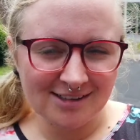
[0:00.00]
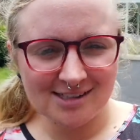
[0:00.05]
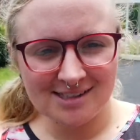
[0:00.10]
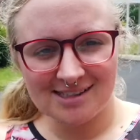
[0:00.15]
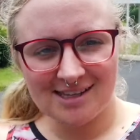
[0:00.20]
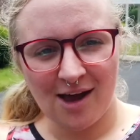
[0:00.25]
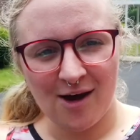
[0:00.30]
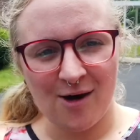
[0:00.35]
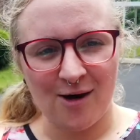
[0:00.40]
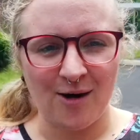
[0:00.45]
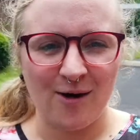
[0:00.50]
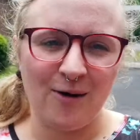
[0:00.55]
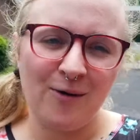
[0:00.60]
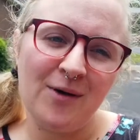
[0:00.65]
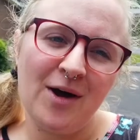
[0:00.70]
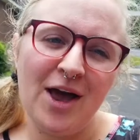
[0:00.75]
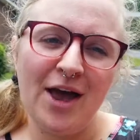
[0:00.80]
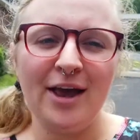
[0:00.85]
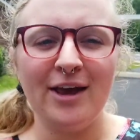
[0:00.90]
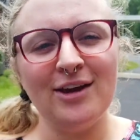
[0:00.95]
So
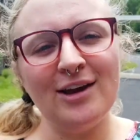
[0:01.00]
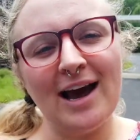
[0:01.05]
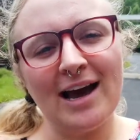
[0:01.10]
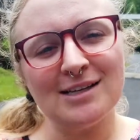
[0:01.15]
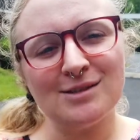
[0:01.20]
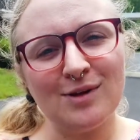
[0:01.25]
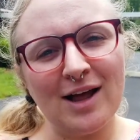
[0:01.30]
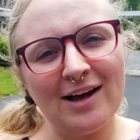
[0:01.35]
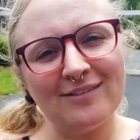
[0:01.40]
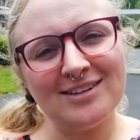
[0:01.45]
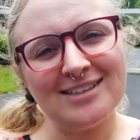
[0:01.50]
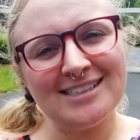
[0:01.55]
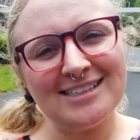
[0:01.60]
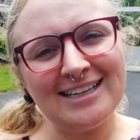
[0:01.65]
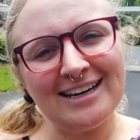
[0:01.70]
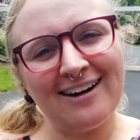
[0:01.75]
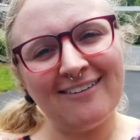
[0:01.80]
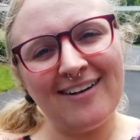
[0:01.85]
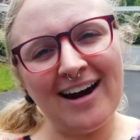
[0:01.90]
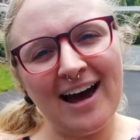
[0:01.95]
you guys will have to
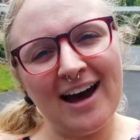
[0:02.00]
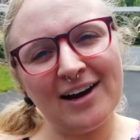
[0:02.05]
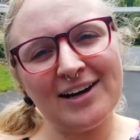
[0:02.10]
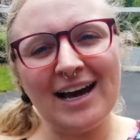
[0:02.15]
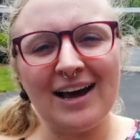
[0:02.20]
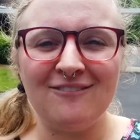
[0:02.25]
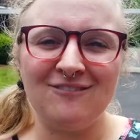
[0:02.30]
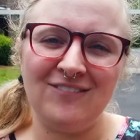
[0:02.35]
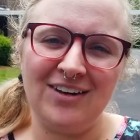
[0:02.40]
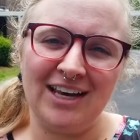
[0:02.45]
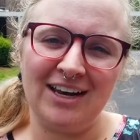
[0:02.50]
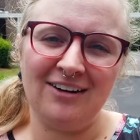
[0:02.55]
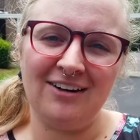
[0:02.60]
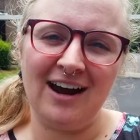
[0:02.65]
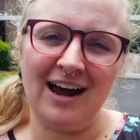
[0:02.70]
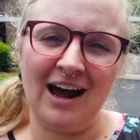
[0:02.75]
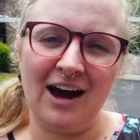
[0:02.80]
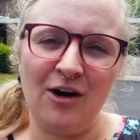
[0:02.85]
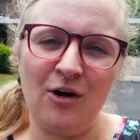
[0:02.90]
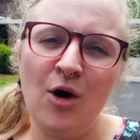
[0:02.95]
stick around and figure
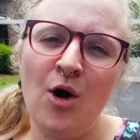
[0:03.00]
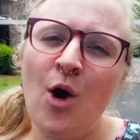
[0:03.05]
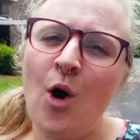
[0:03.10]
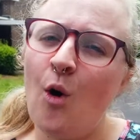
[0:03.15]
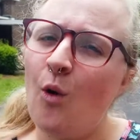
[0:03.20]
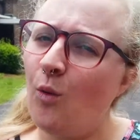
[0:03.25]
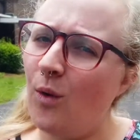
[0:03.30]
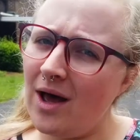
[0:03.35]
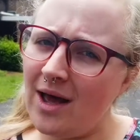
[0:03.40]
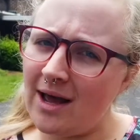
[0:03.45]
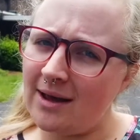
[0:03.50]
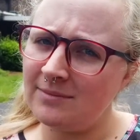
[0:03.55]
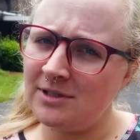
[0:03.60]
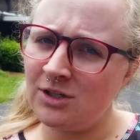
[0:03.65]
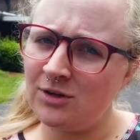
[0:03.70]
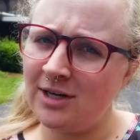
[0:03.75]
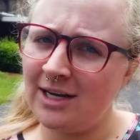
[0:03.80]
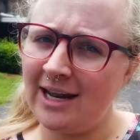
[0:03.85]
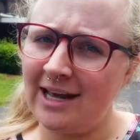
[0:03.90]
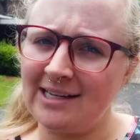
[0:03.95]
out what I'm
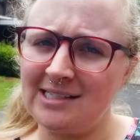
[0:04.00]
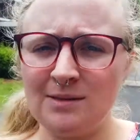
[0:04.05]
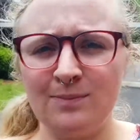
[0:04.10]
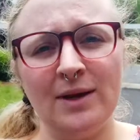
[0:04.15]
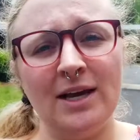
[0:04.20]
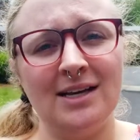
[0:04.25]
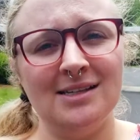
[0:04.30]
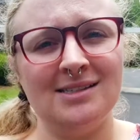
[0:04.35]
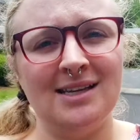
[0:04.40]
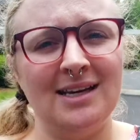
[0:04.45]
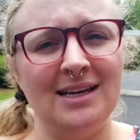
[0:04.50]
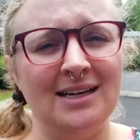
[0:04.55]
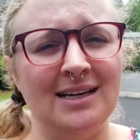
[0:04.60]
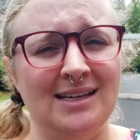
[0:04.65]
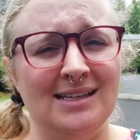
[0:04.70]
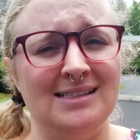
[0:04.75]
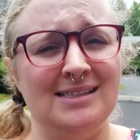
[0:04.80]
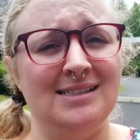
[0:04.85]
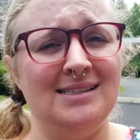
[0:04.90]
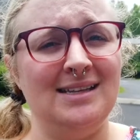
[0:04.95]
doing next, because it
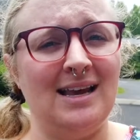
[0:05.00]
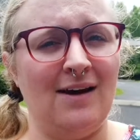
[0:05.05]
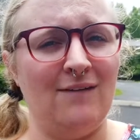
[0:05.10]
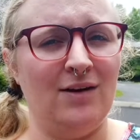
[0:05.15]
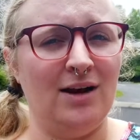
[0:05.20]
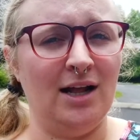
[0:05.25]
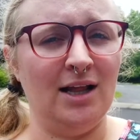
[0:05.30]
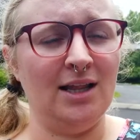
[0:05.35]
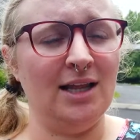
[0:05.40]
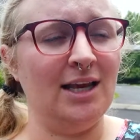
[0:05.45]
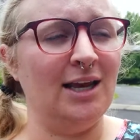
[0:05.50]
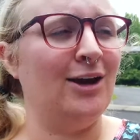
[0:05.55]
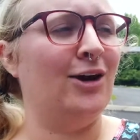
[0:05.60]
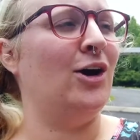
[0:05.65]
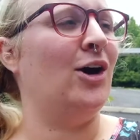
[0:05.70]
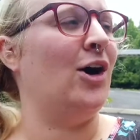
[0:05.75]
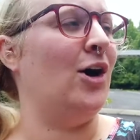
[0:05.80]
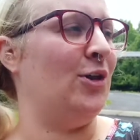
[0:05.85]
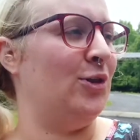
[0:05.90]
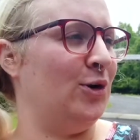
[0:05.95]
is definitely
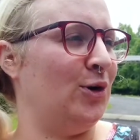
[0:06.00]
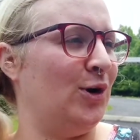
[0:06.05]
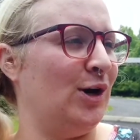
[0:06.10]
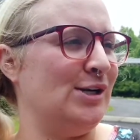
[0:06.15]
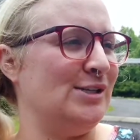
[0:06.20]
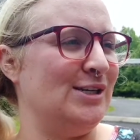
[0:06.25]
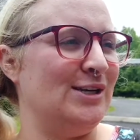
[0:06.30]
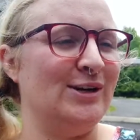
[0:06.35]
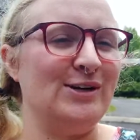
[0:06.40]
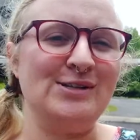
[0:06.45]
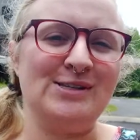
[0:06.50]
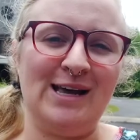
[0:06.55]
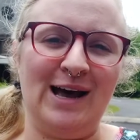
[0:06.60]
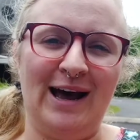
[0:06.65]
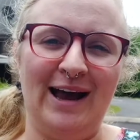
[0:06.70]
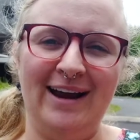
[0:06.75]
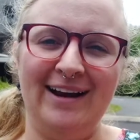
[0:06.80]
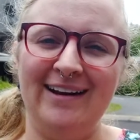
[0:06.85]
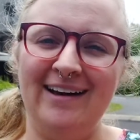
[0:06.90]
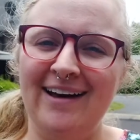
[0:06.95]
on the crazier
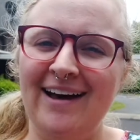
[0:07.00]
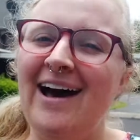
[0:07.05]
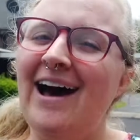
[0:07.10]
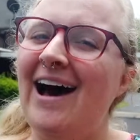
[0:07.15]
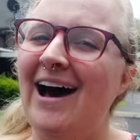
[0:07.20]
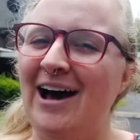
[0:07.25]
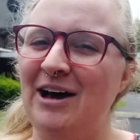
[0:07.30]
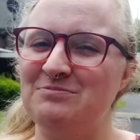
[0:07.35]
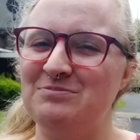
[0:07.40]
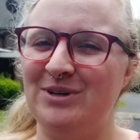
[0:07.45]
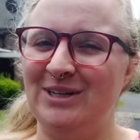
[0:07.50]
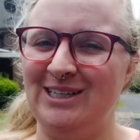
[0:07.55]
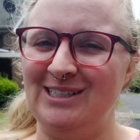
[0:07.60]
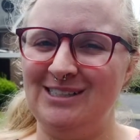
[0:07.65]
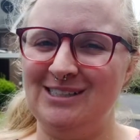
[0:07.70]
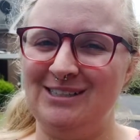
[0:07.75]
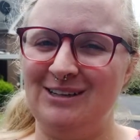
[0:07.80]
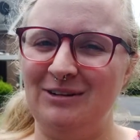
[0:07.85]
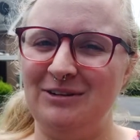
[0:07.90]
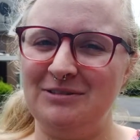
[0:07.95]
side. I'm pretty
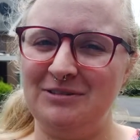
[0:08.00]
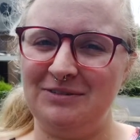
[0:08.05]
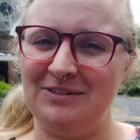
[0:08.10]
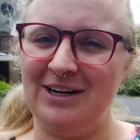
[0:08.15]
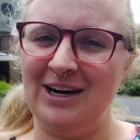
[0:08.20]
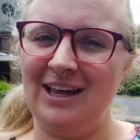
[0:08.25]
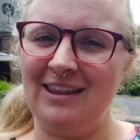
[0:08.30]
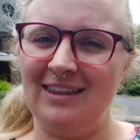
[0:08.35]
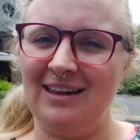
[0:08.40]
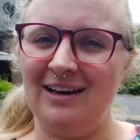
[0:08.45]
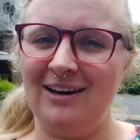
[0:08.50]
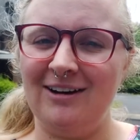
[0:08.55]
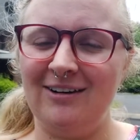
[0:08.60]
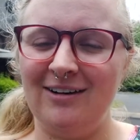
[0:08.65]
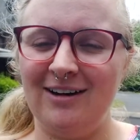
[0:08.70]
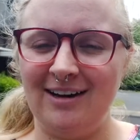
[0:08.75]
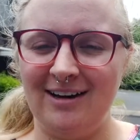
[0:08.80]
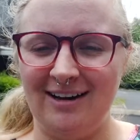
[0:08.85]
stoked for it though.